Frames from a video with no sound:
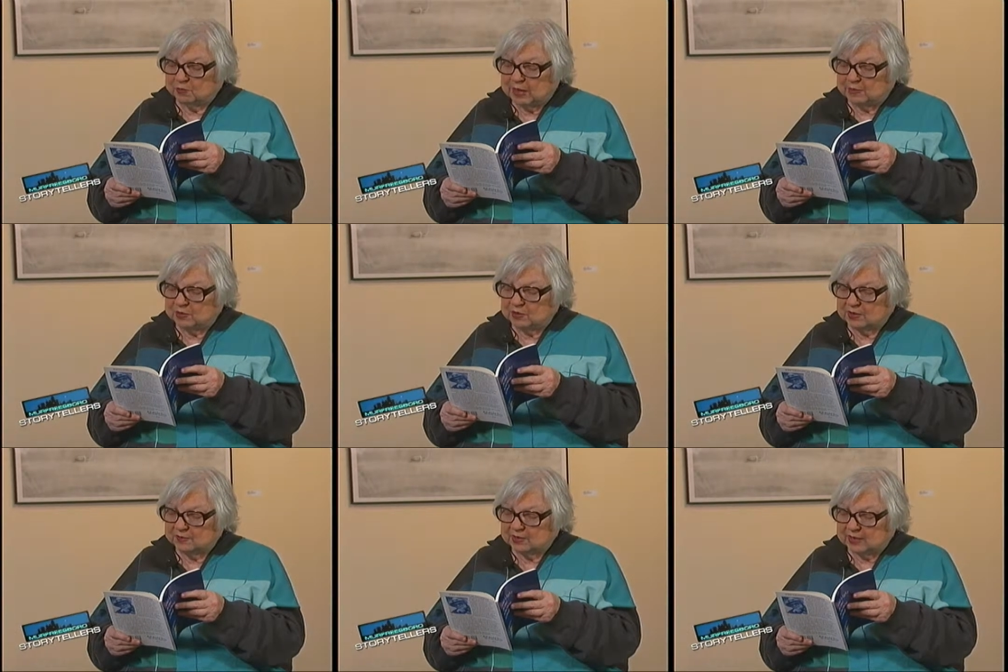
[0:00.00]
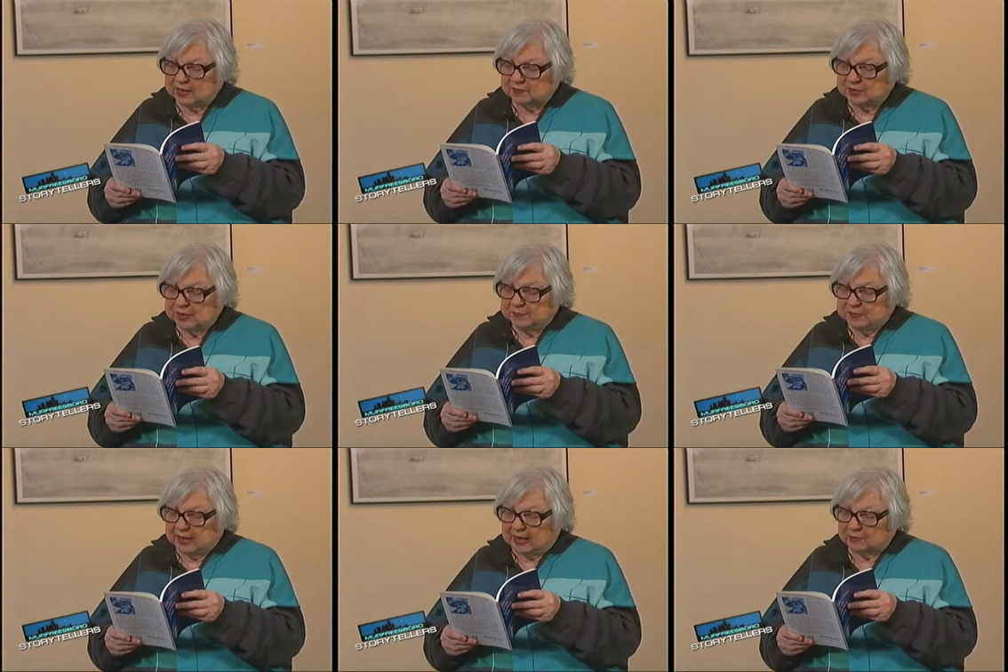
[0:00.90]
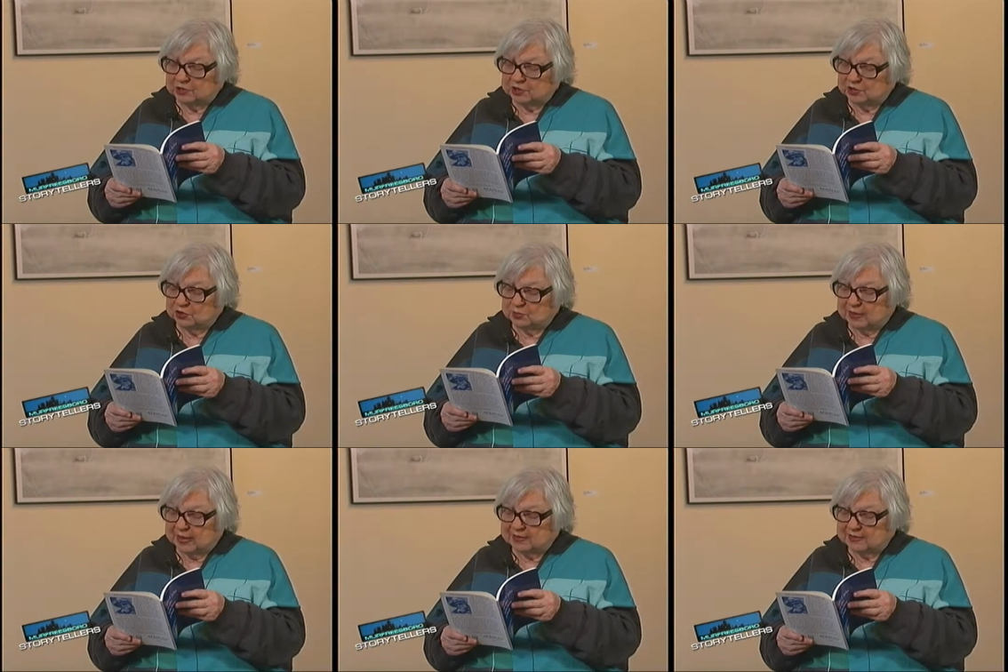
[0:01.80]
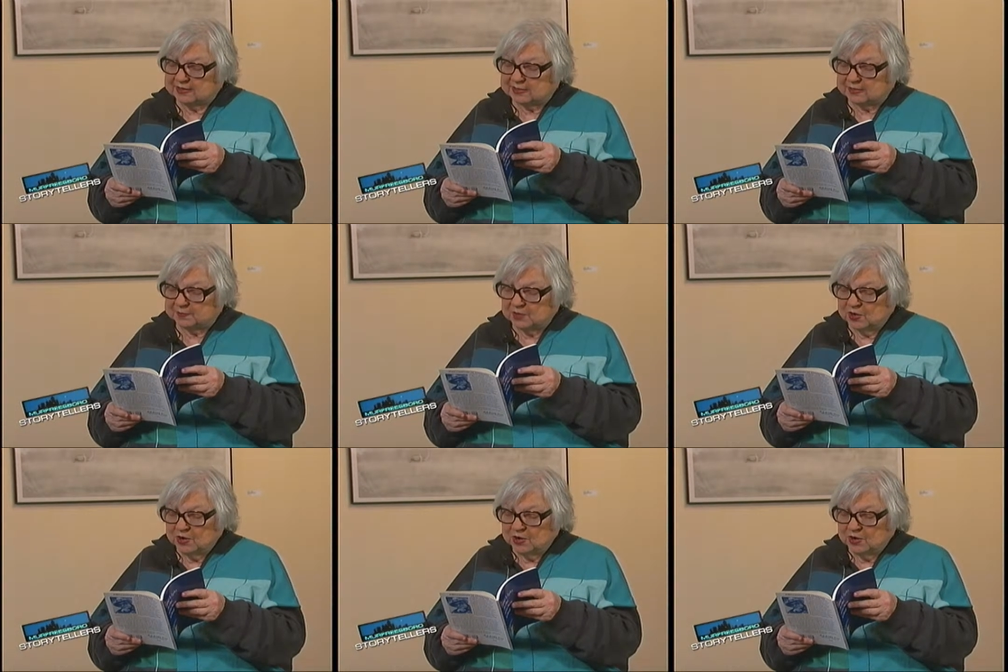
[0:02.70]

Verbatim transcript: Or maybe you never left. I was just too blind to see.